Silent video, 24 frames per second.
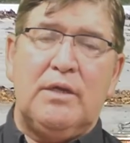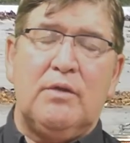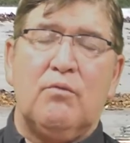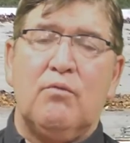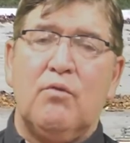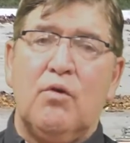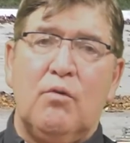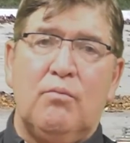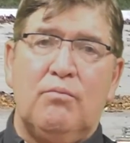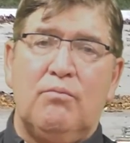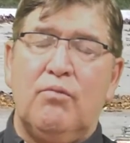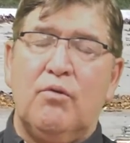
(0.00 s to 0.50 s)
the
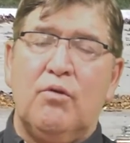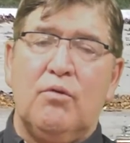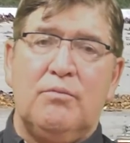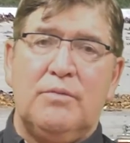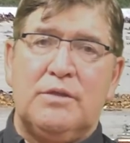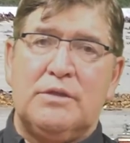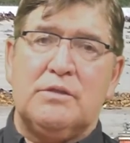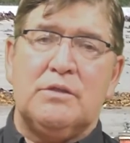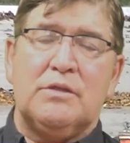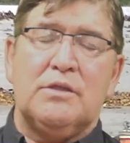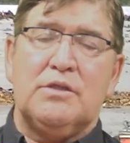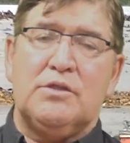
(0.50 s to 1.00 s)
rope broom
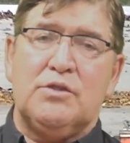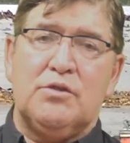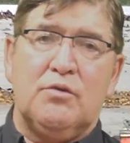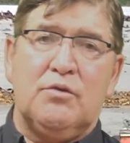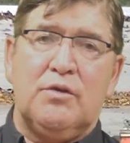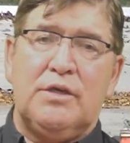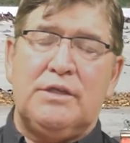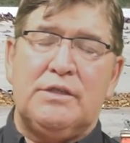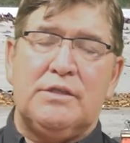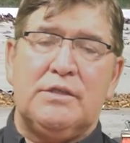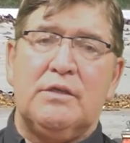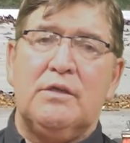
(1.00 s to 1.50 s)
is the
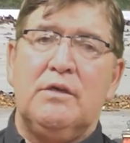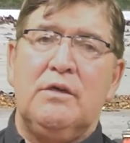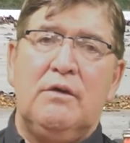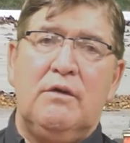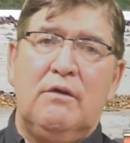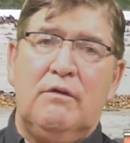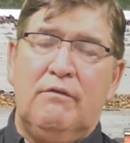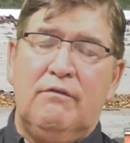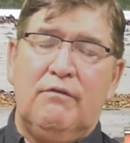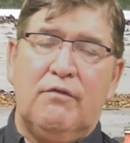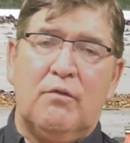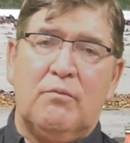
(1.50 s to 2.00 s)
choice
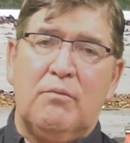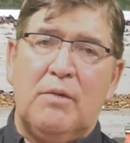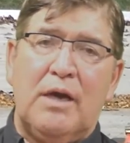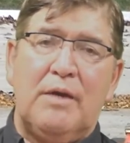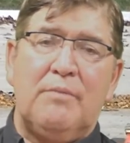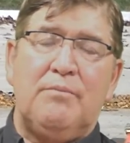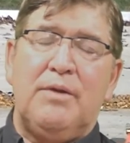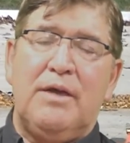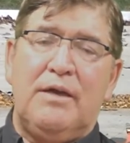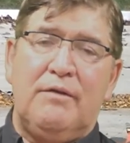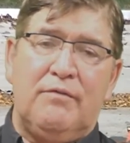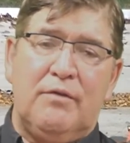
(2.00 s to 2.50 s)
for my
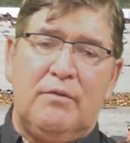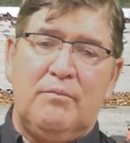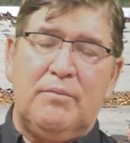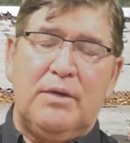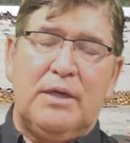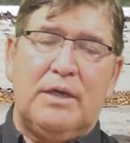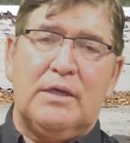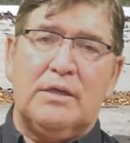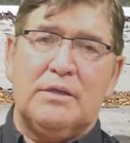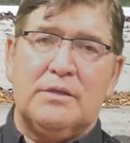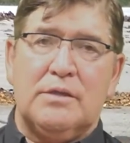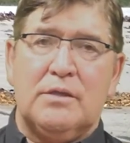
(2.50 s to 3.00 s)
paving
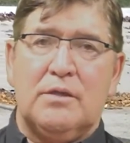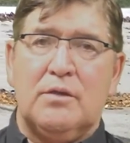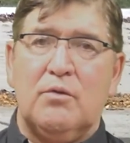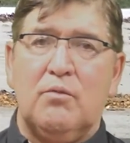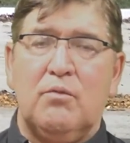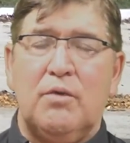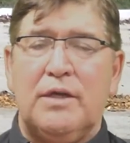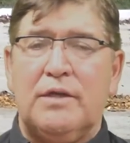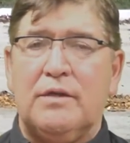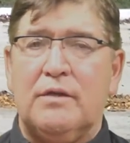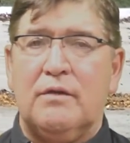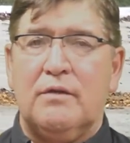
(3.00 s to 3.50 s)
because of the
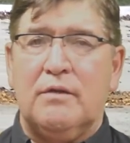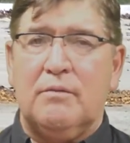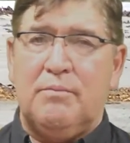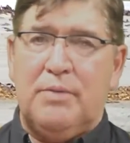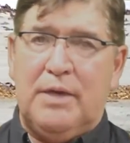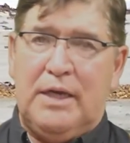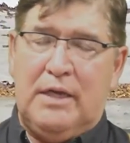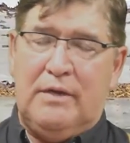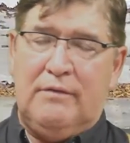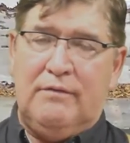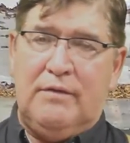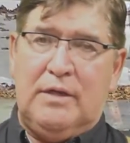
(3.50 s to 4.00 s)
width of the
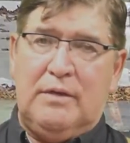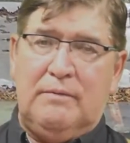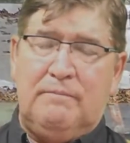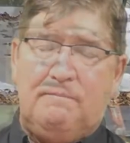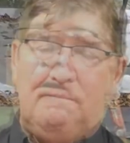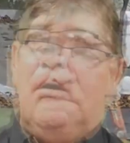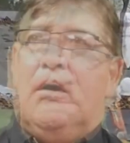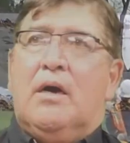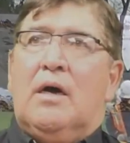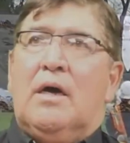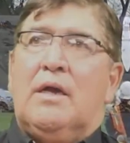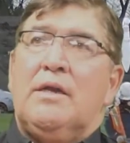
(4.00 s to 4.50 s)
paving.
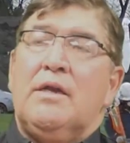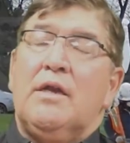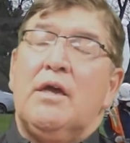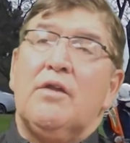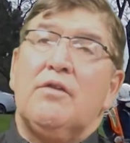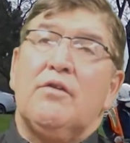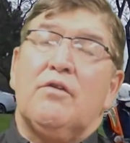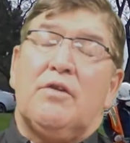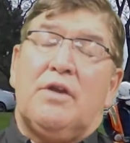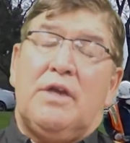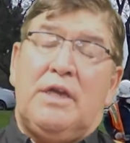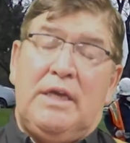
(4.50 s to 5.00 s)

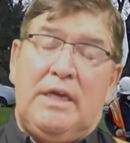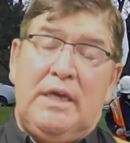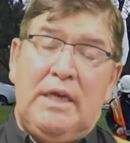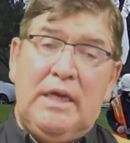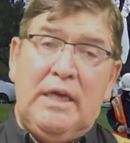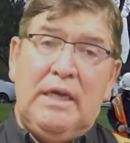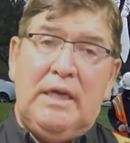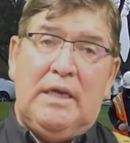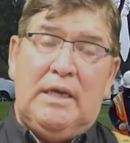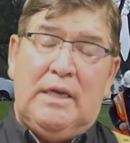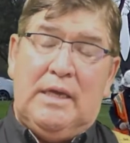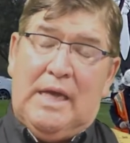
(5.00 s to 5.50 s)
Another
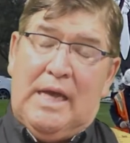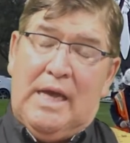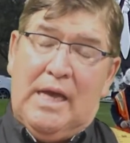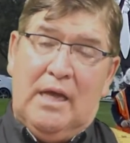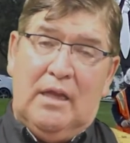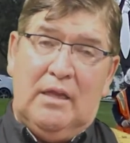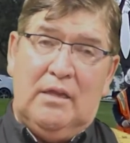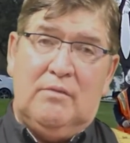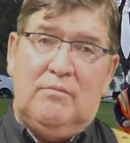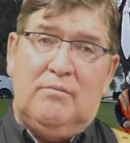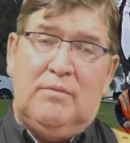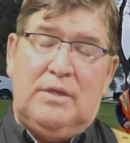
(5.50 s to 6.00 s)
key
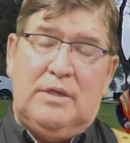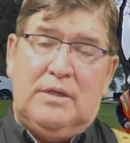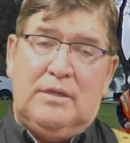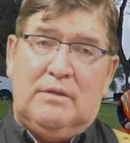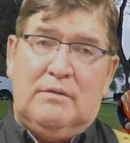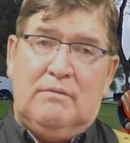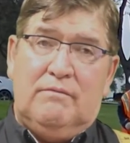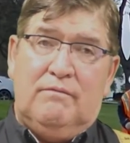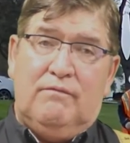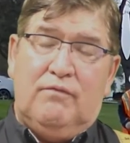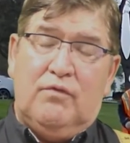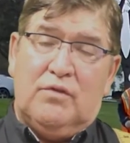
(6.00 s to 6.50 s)
element
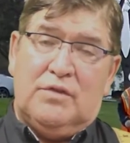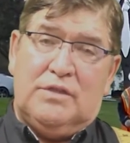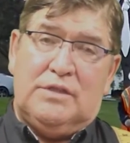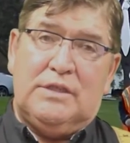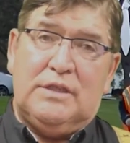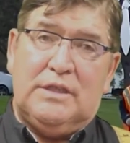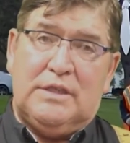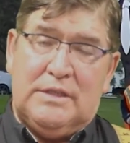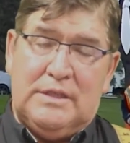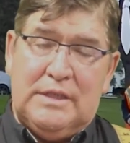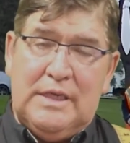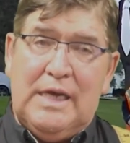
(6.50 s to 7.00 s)
for
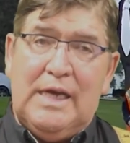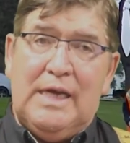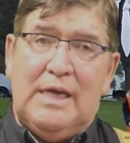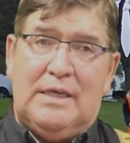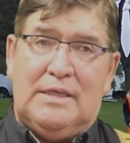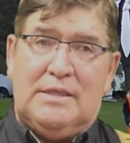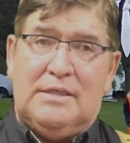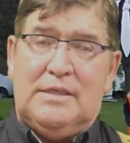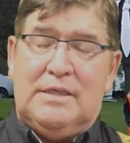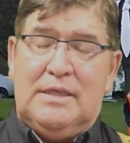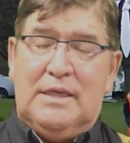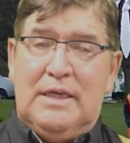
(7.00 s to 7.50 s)

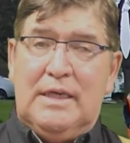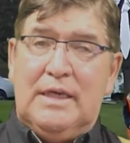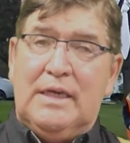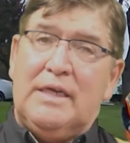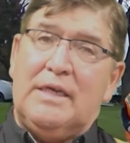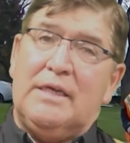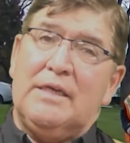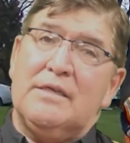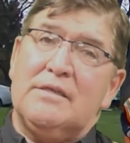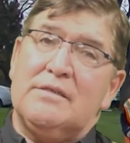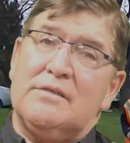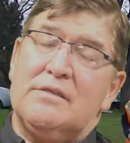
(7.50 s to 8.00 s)
success
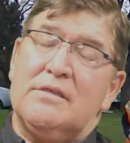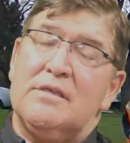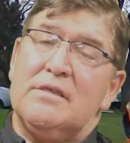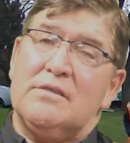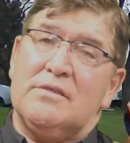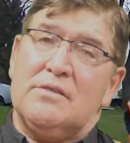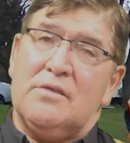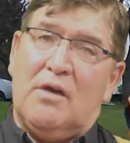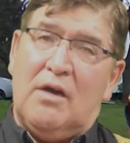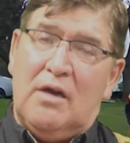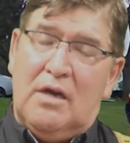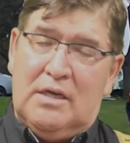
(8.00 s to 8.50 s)
is the
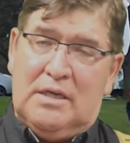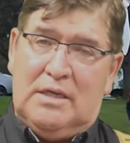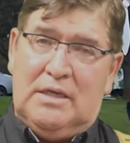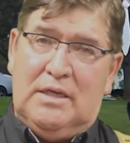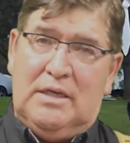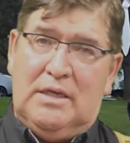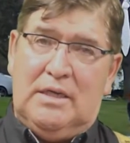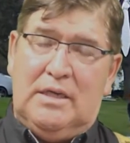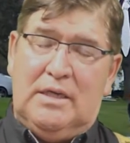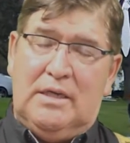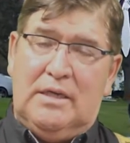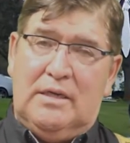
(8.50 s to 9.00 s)
saw
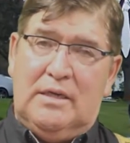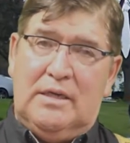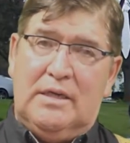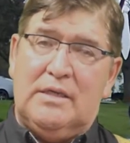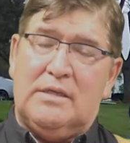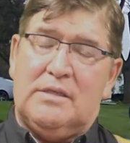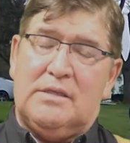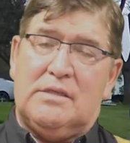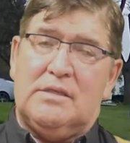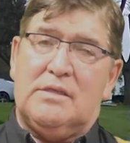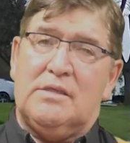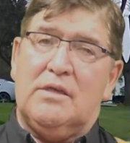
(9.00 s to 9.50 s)
cutting.
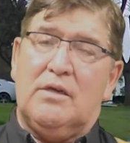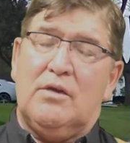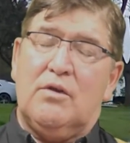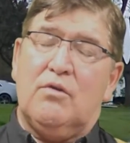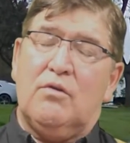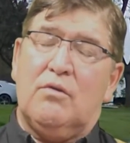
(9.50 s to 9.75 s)
It's